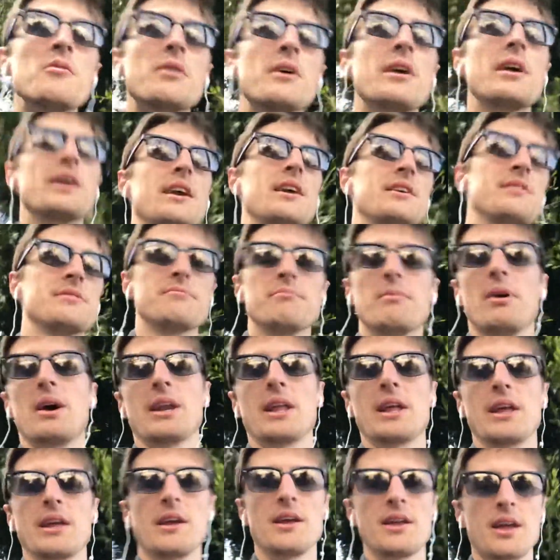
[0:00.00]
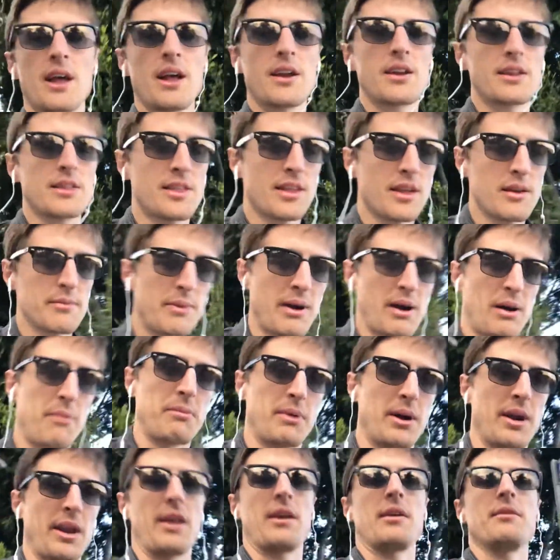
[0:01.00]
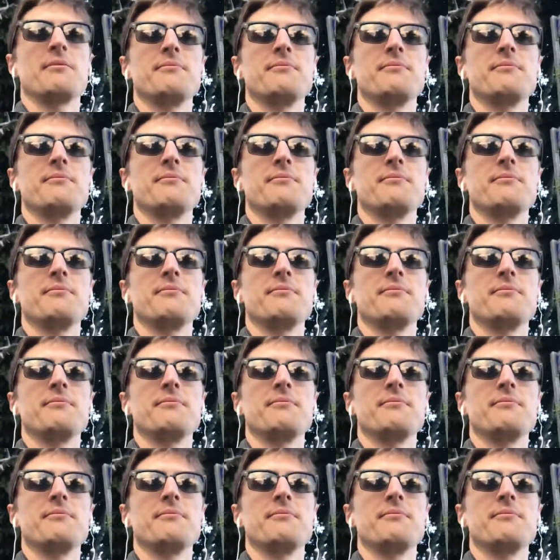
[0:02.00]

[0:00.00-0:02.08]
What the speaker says: is money. Anything about money.